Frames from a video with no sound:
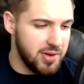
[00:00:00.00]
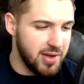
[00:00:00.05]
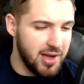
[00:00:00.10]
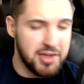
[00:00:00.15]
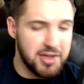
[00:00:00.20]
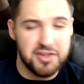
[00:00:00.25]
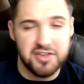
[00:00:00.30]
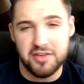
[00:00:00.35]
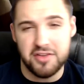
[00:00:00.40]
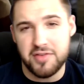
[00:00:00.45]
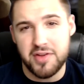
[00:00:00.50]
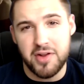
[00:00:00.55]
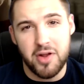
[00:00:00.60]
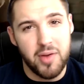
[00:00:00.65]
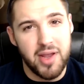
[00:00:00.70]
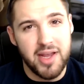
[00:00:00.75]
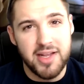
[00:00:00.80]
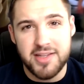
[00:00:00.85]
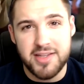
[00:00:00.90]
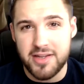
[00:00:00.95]
the ages of,
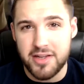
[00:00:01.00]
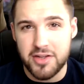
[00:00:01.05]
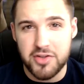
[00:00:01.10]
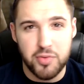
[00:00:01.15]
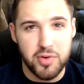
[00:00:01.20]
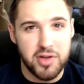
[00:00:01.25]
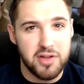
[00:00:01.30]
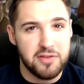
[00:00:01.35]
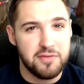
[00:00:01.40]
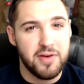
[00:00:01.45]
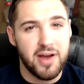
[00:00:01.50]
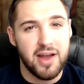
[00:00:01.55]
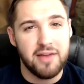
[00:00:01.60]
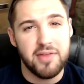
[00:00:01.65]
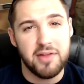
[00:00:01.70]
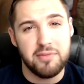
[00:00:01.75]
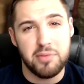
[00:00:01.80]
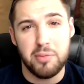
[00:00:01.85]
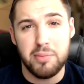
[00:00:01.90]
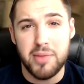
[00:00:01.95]
18 and 25 that
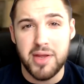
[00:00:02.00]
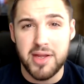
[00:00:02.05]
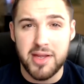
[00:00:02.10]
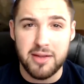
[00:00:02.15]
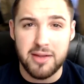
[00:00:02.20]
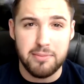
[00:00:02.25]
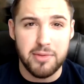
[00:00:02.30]
have been making